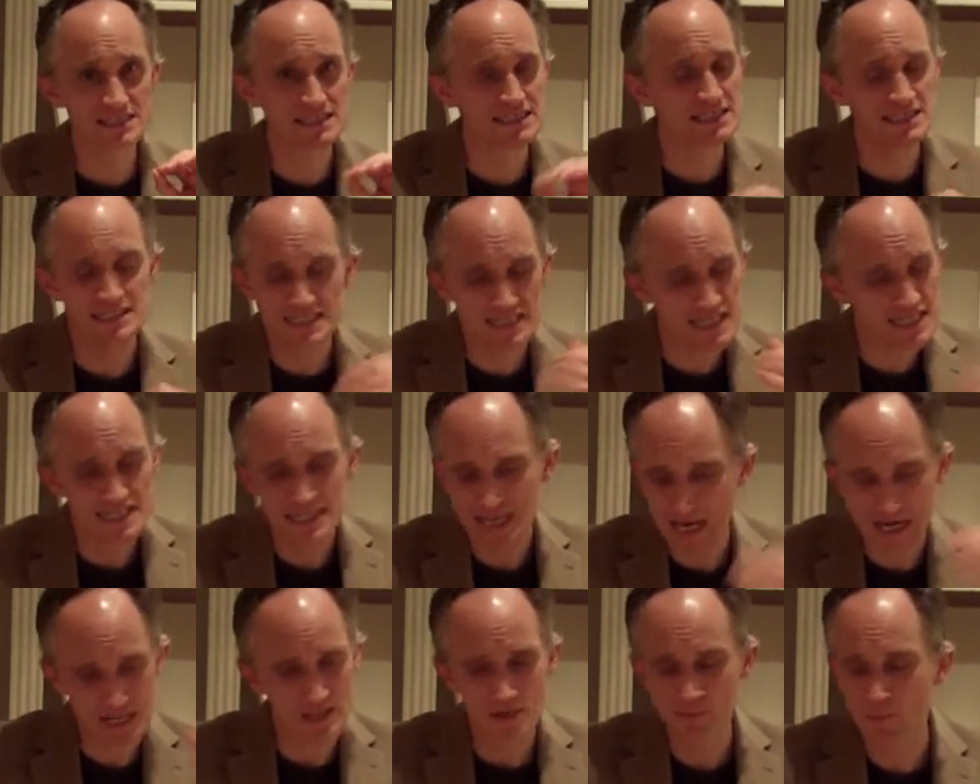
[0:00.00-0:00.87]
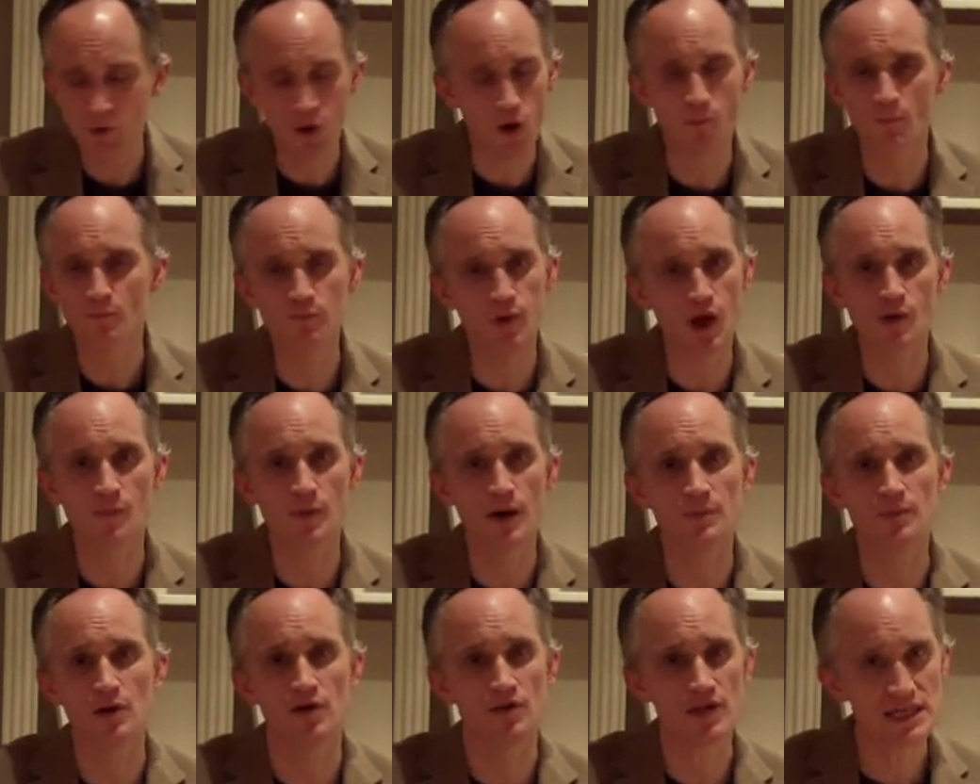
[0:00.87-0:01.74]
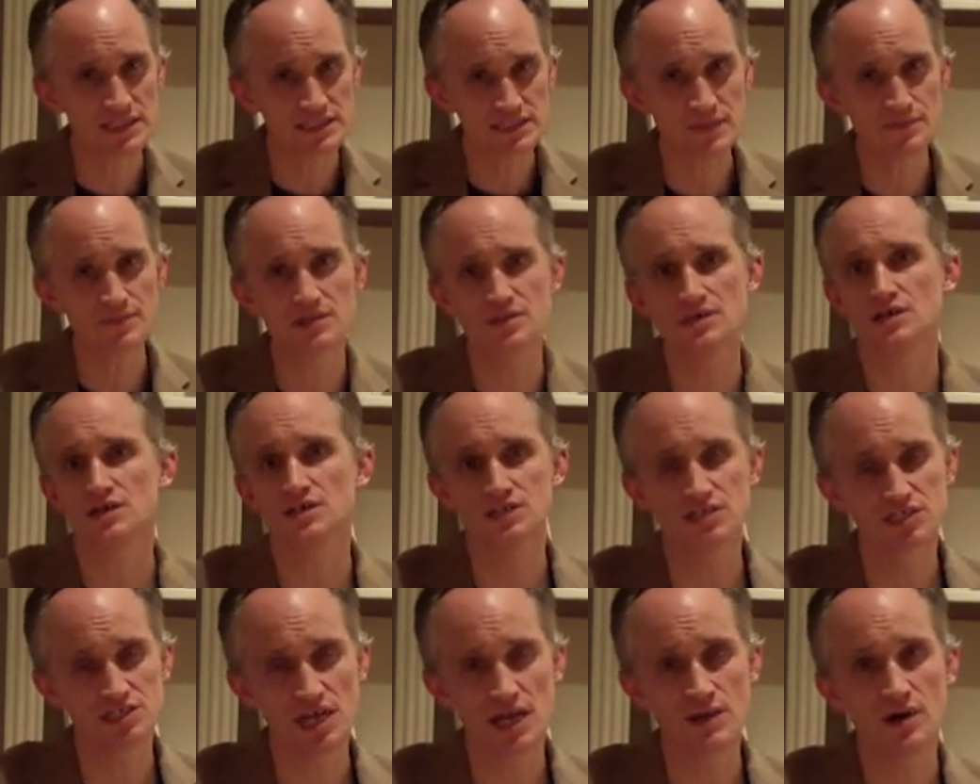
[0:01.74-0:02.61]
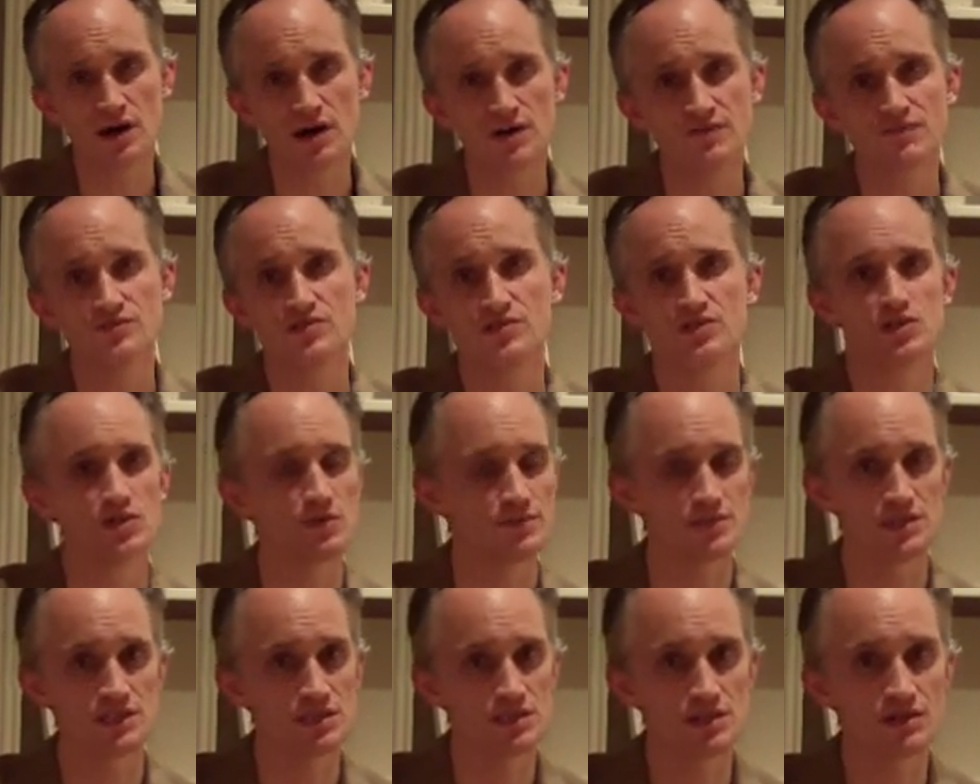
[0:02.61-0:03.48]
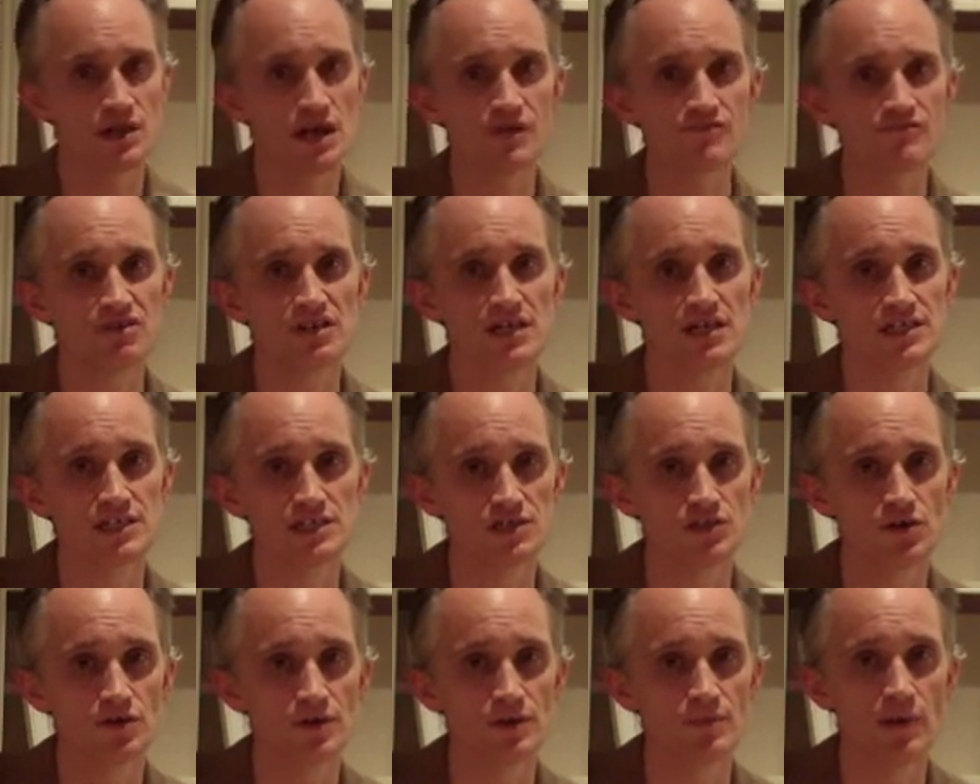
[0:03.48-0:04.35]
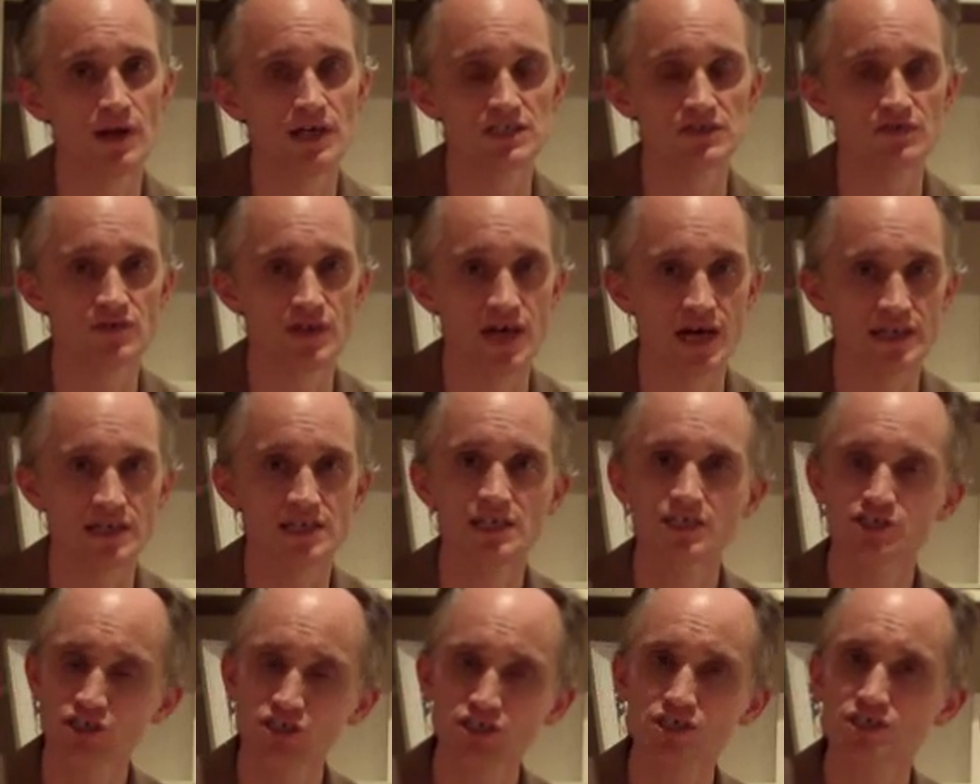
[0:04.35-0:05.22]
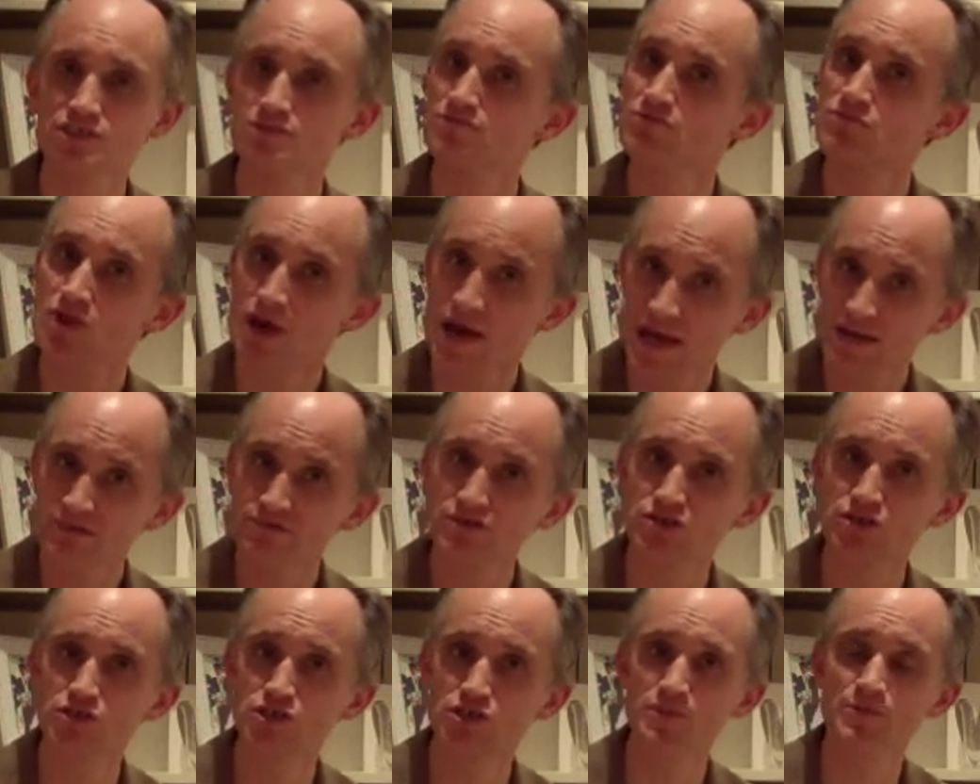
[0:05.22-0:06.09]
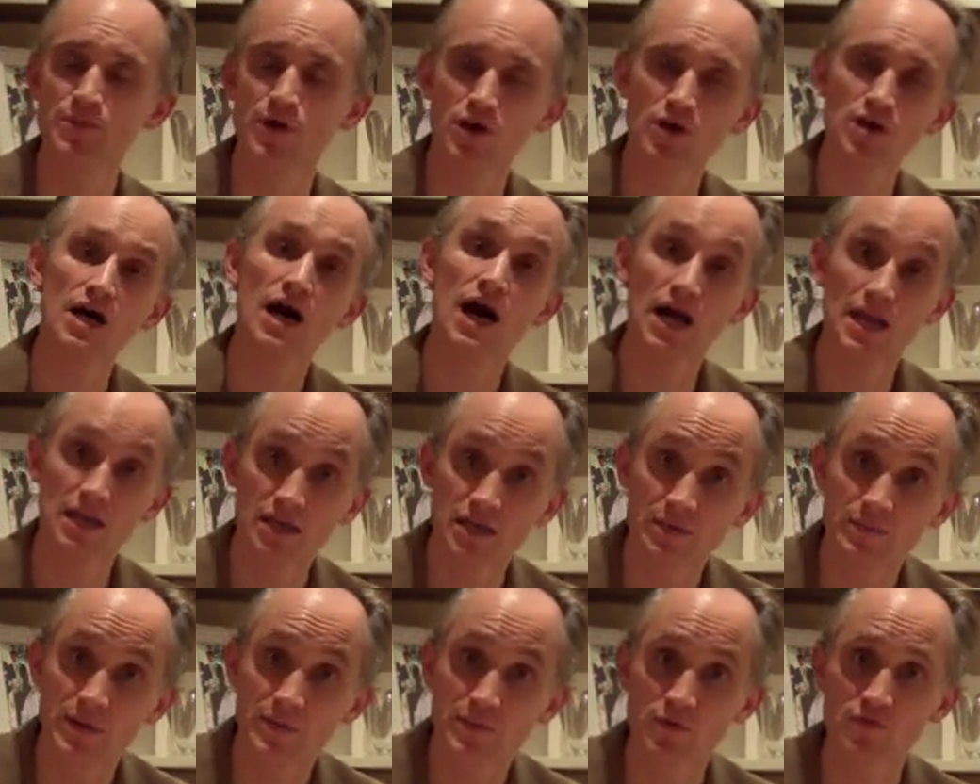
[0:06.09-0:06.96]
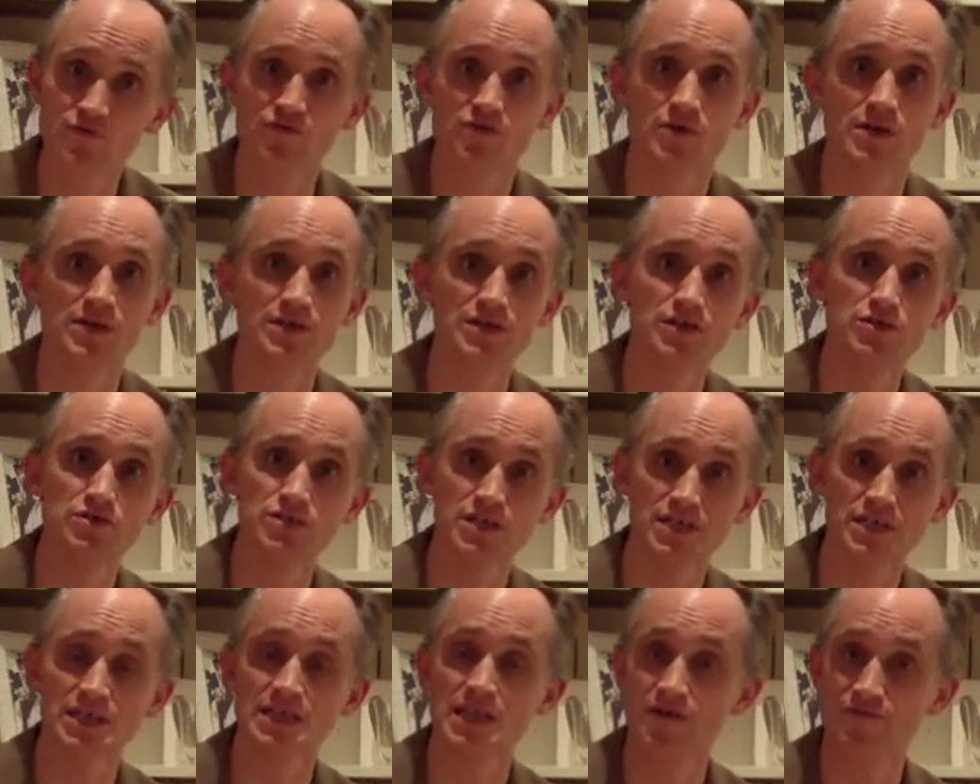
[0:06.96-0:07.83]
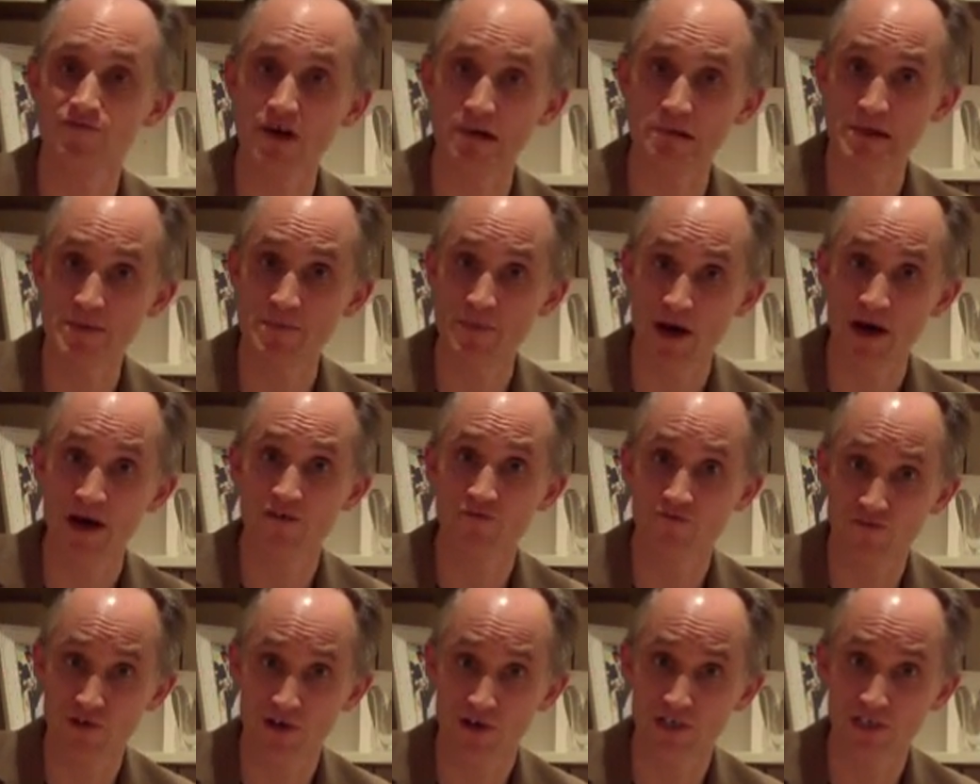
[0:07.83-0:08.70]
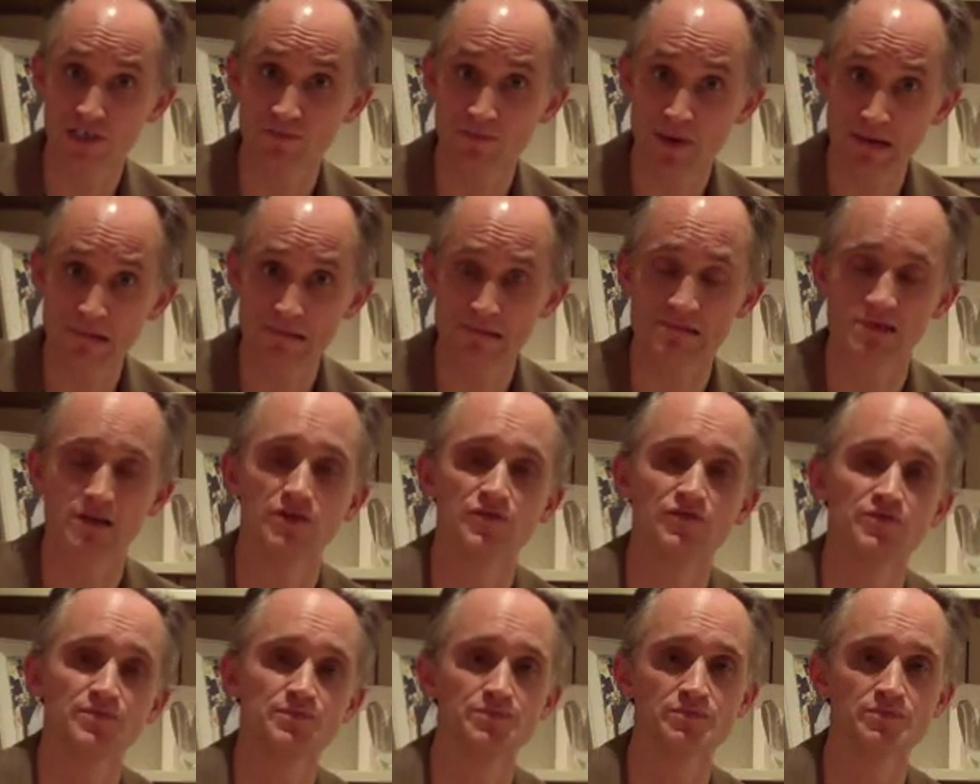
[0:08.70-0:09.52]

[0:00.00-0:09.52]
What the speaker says: detailing the plot blow by blow. That's something that can stay behind for the synopsis. The covering letter is not the place for that. Just introduce the book a little bit more fully than you did in that very bare first paragraph.